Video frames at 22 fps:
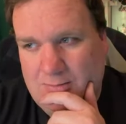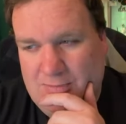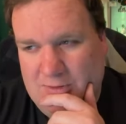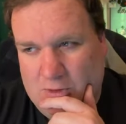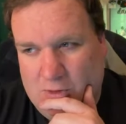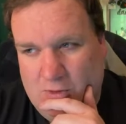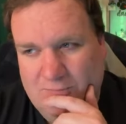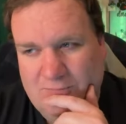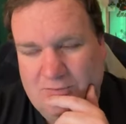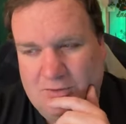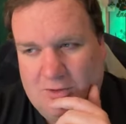
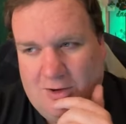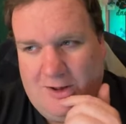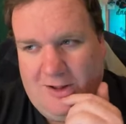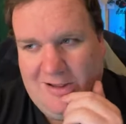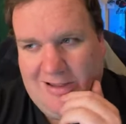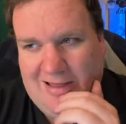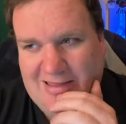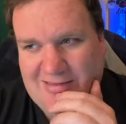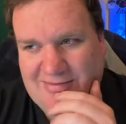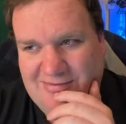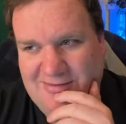But
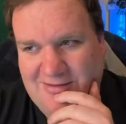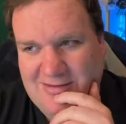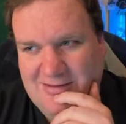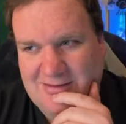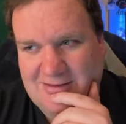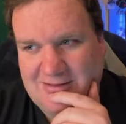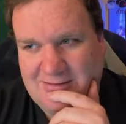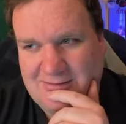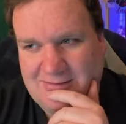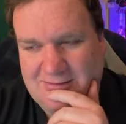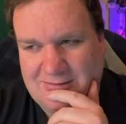overall, I
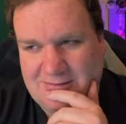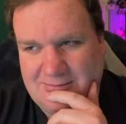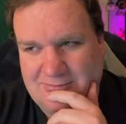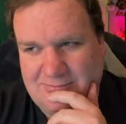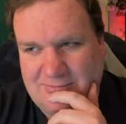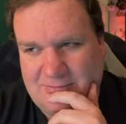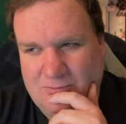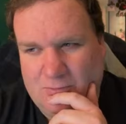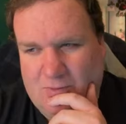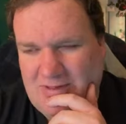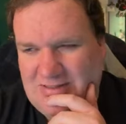think
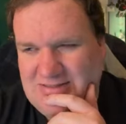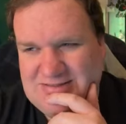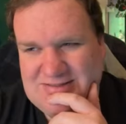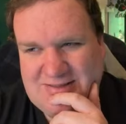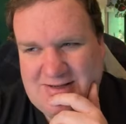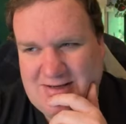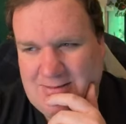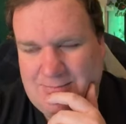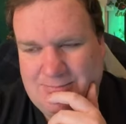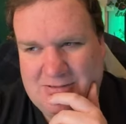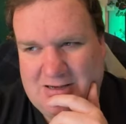the
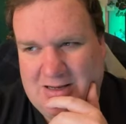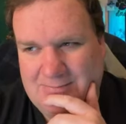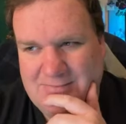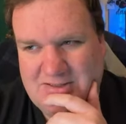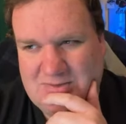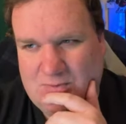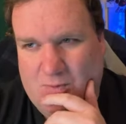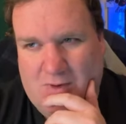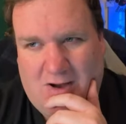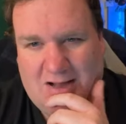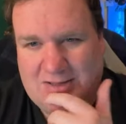ones that I
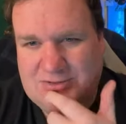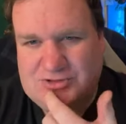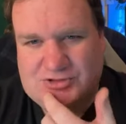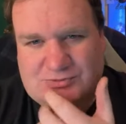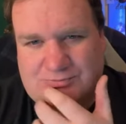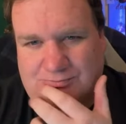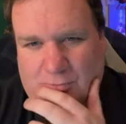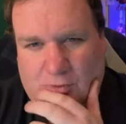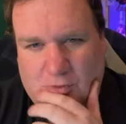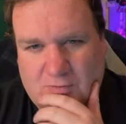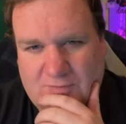probably
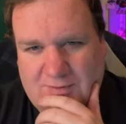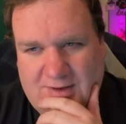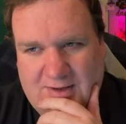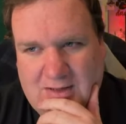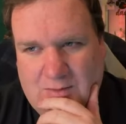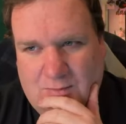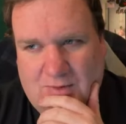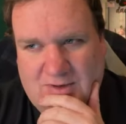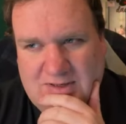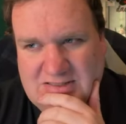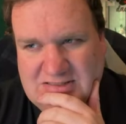watch more than
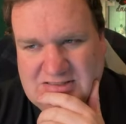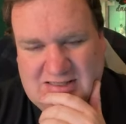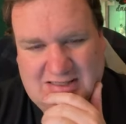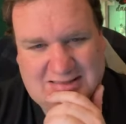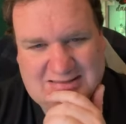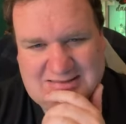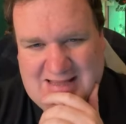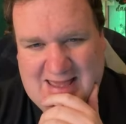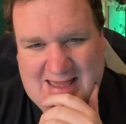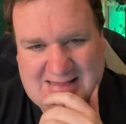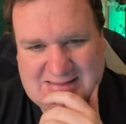anyone is,
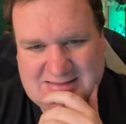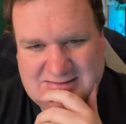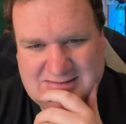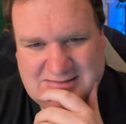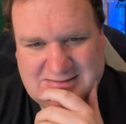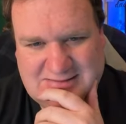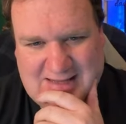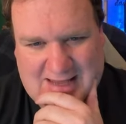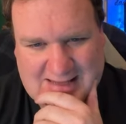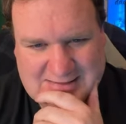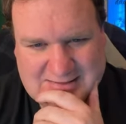like,
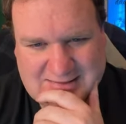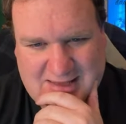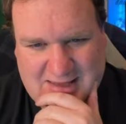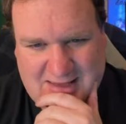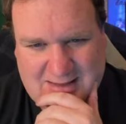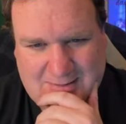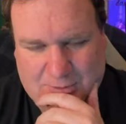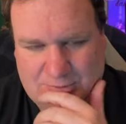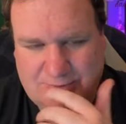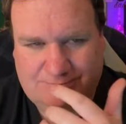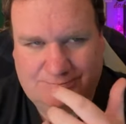Daz
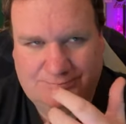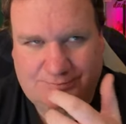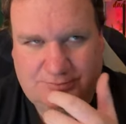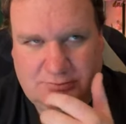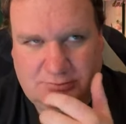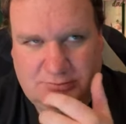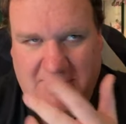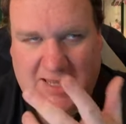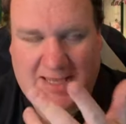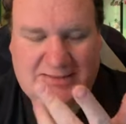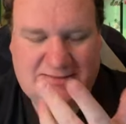
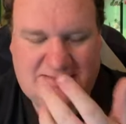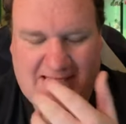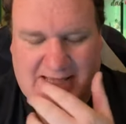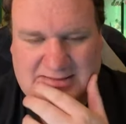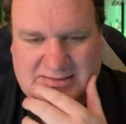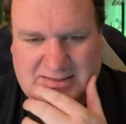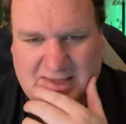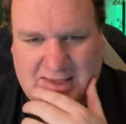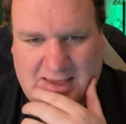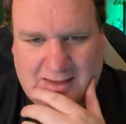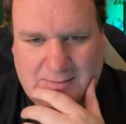
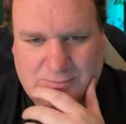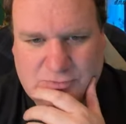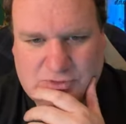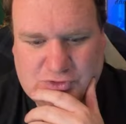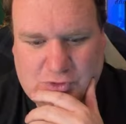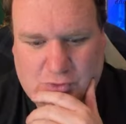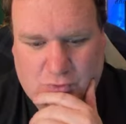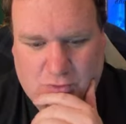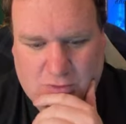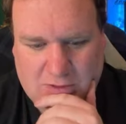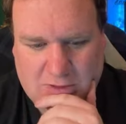
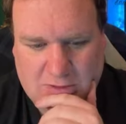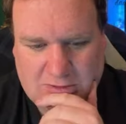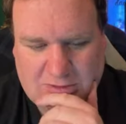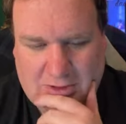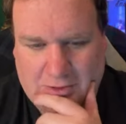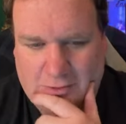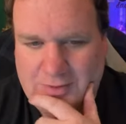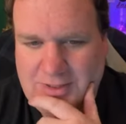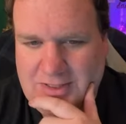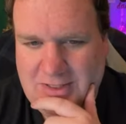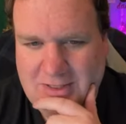Games or
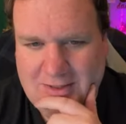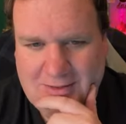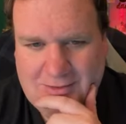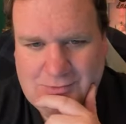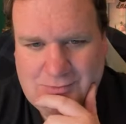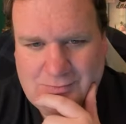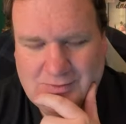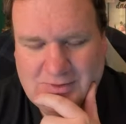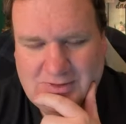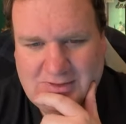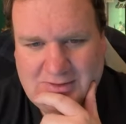Cody
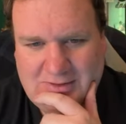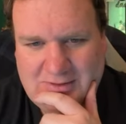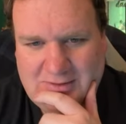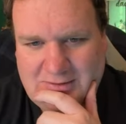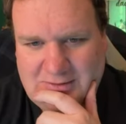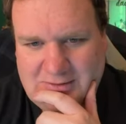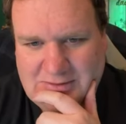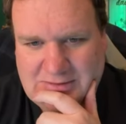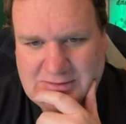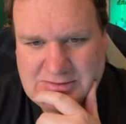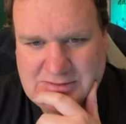Co.
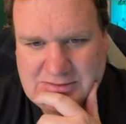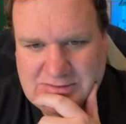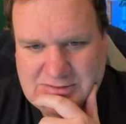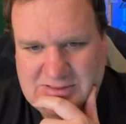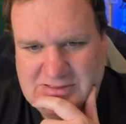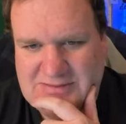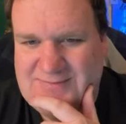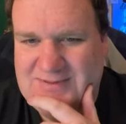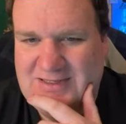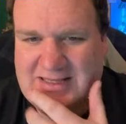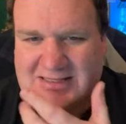
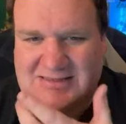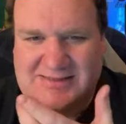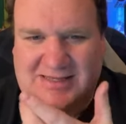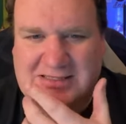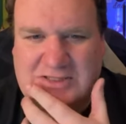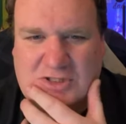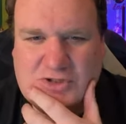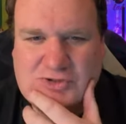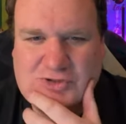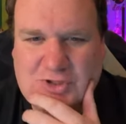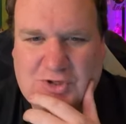Just because
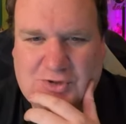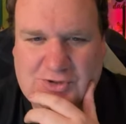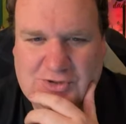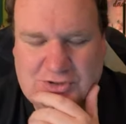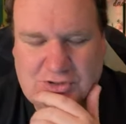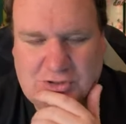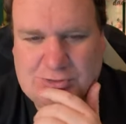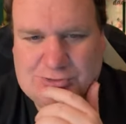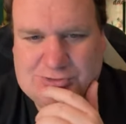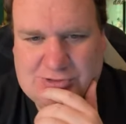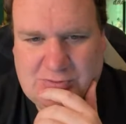I usually go to
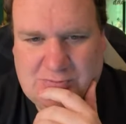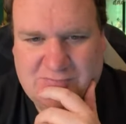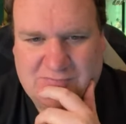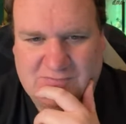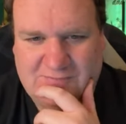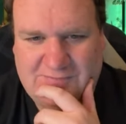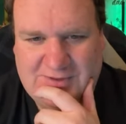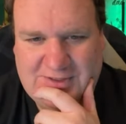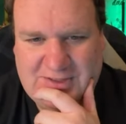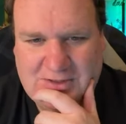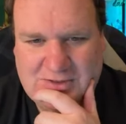YouTube
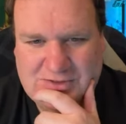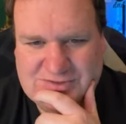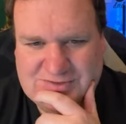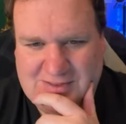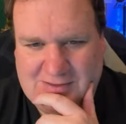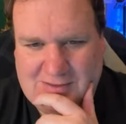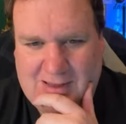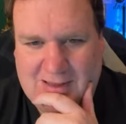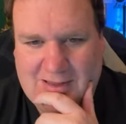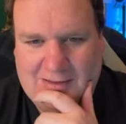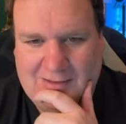for videos
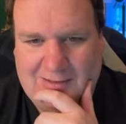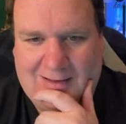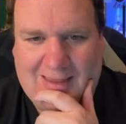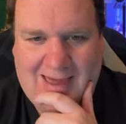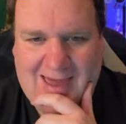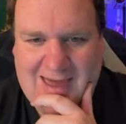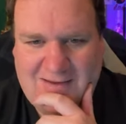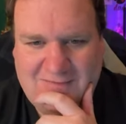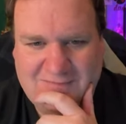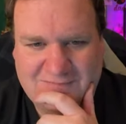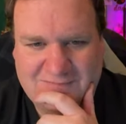to, like,
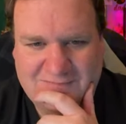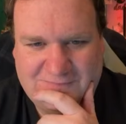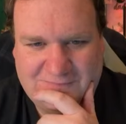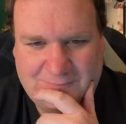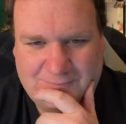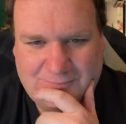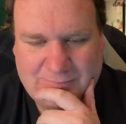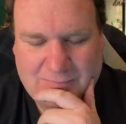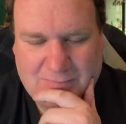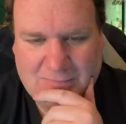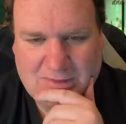laugh,
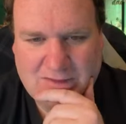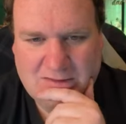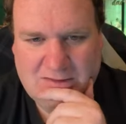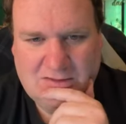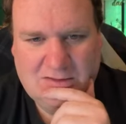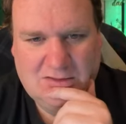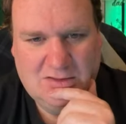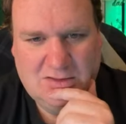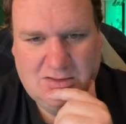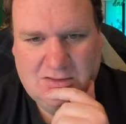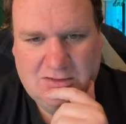
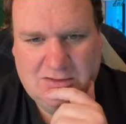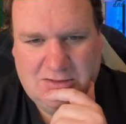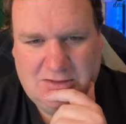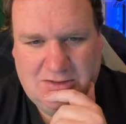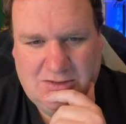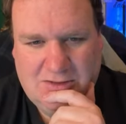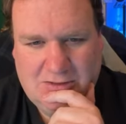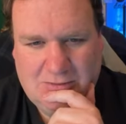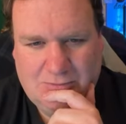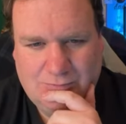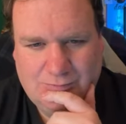you
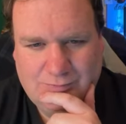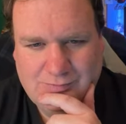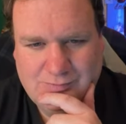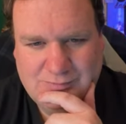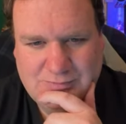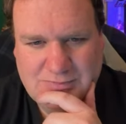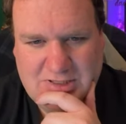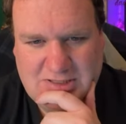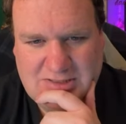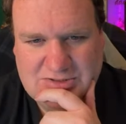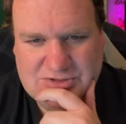know?
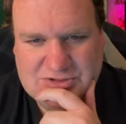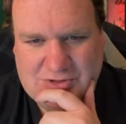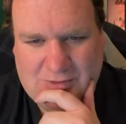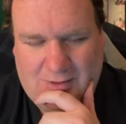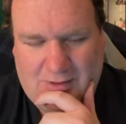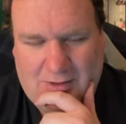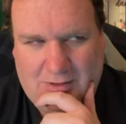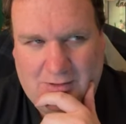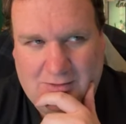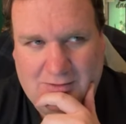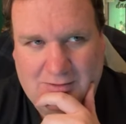And
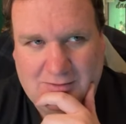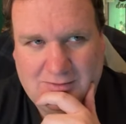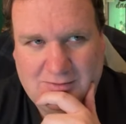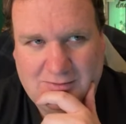so